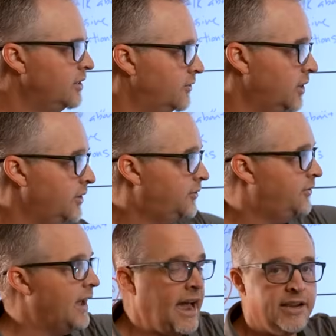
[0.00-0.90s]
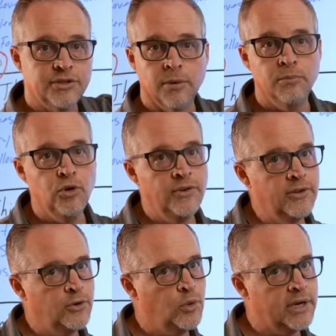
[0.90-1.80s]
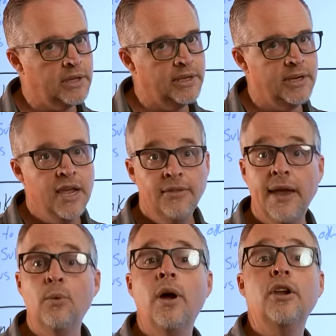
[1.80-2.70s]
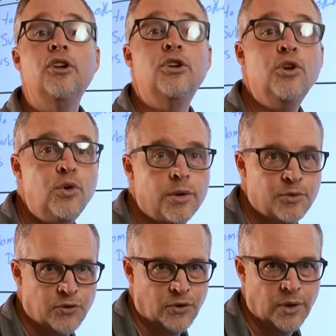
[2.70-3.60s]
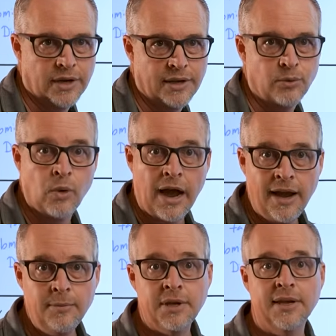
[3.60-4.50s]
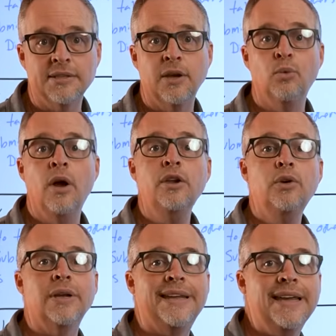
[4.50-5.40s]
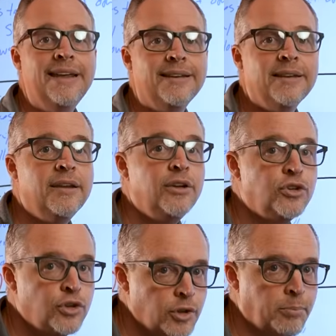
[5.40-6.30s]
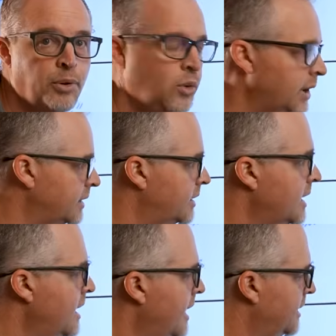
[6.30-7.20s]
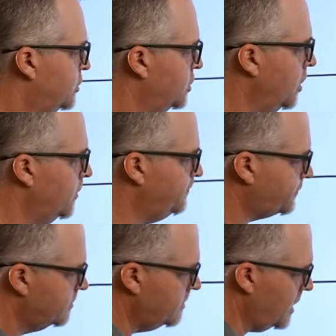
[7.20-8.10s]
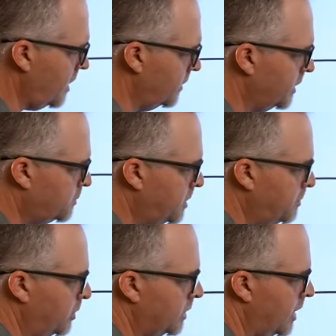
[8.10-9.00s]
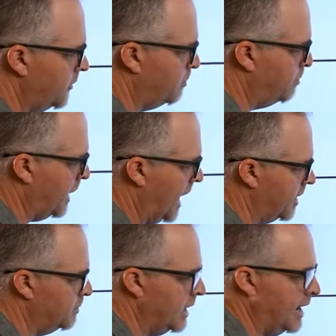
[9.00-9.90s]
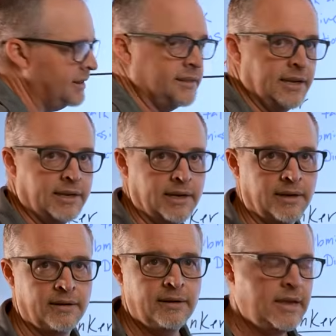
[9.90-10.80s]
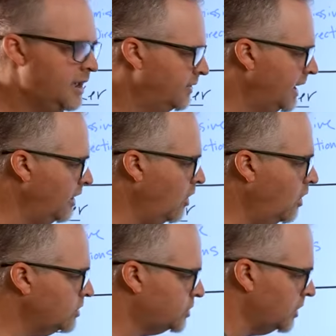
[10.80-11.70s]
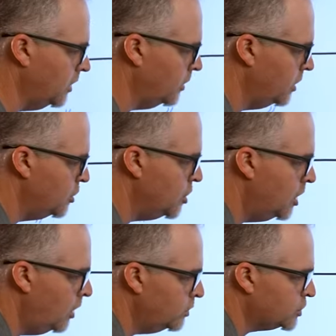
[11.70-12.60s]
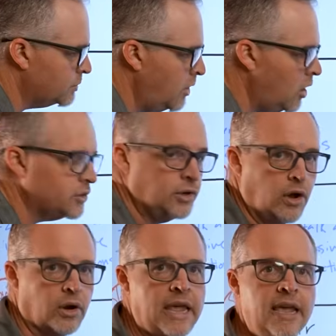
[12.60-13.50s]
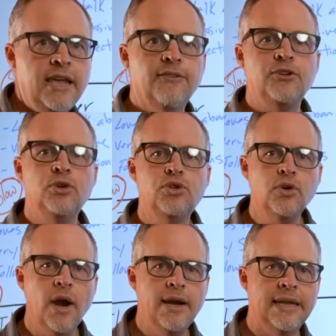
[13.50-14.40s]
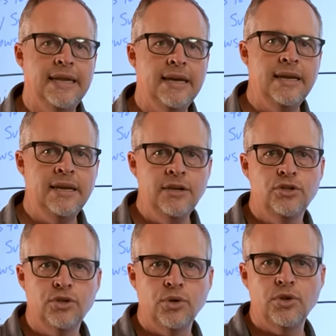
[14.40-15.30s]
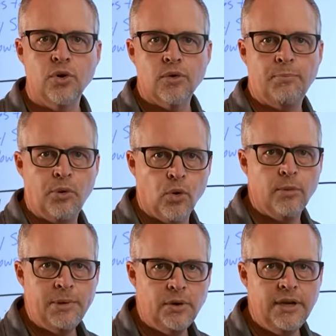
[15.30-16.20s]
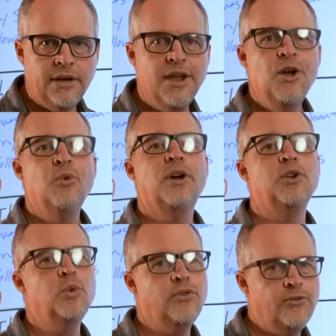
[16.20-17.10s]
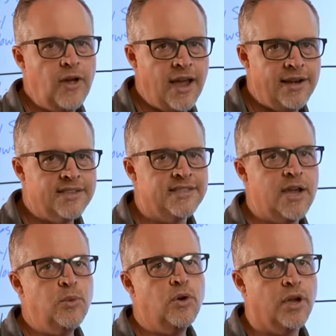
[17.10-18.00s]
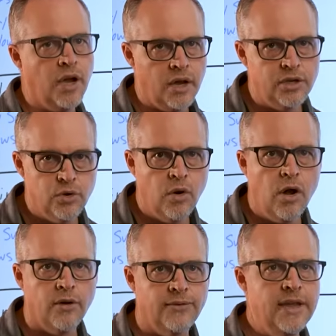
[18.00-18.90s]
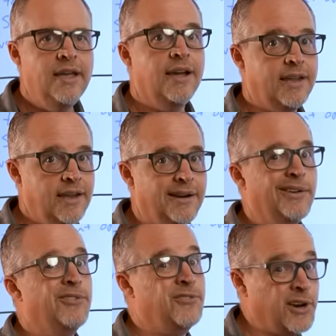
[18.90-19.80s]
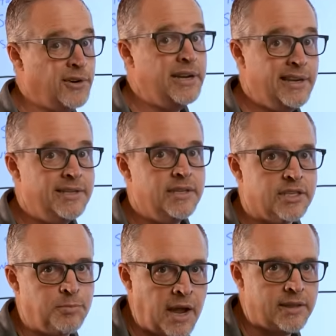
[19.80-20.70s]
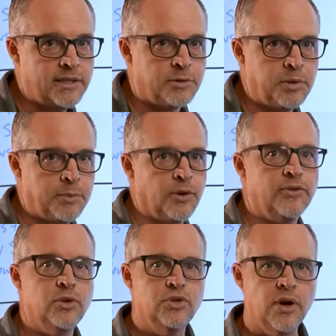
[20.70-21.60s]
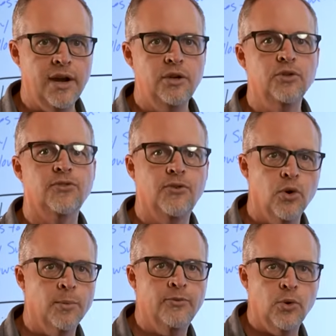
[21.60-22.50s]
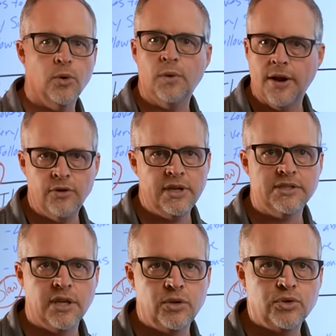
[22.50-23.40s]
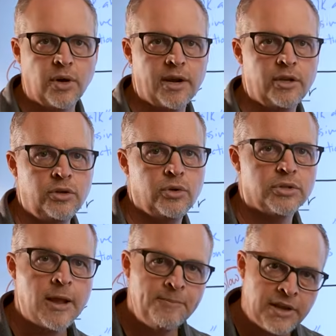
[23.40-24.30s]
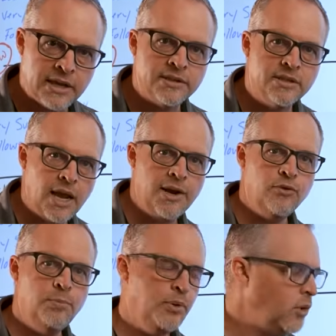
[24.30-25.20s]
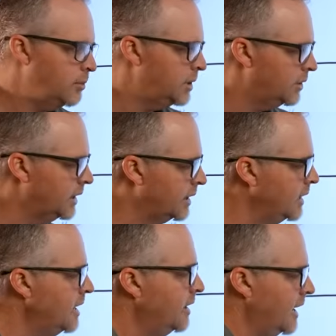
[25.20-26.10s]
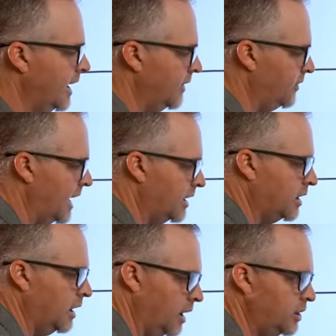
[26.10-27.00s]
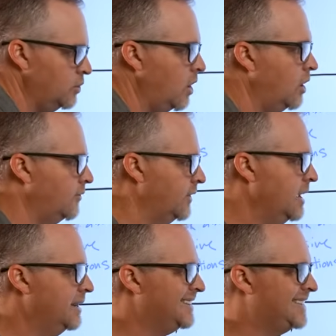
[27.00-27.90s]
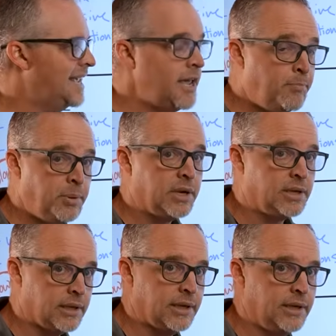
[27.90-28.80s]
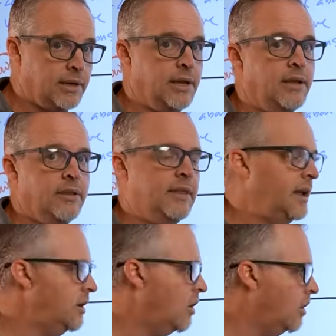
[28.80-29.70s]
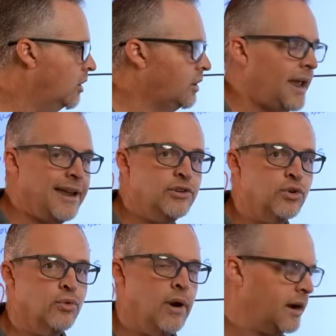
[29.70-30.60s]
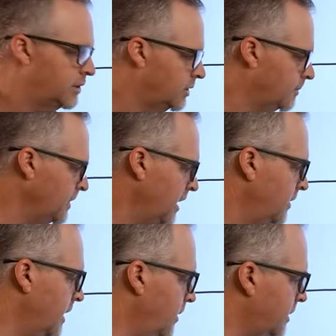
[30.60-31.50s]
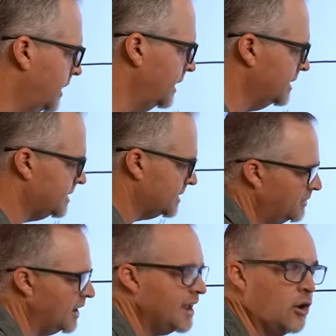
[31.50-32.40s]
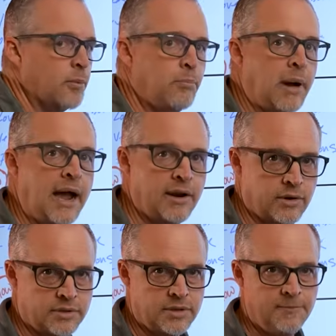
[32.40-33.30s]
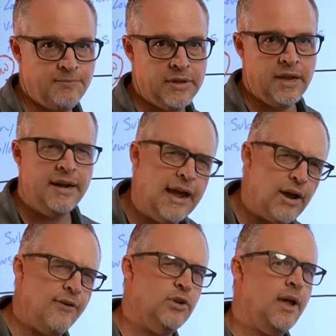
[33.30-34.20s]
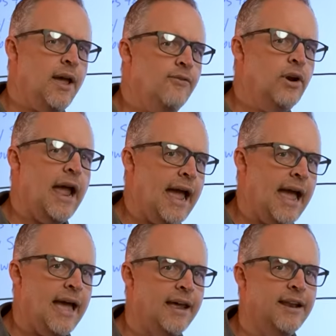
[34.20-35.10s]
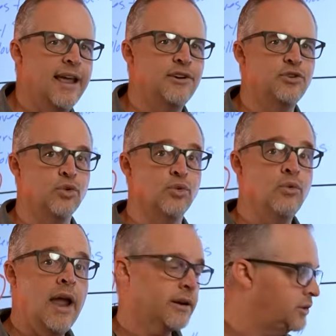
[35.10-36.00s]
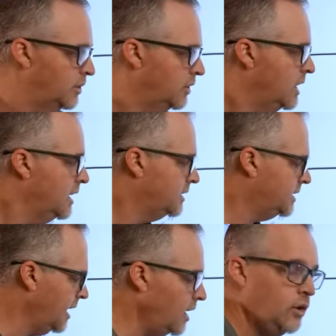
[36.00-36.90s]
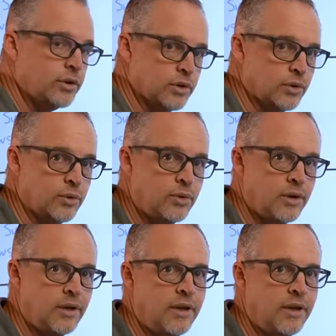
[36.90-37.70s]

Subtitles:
They're very fast, they're moving quickly. They want you to move quickly. Why? Because they want you to get to the point. And so these people love bottom line thinking. They also know small talk. If you try to get into your rapport building, what you will find is they will cut you off. Again, very easy to spot these people. If you try to use form, forward, whatever it is that you try to use inside of rapport building and they cut you off, typically they are a director. The other thing is they are buyers. Now, have you ever had a director tell you,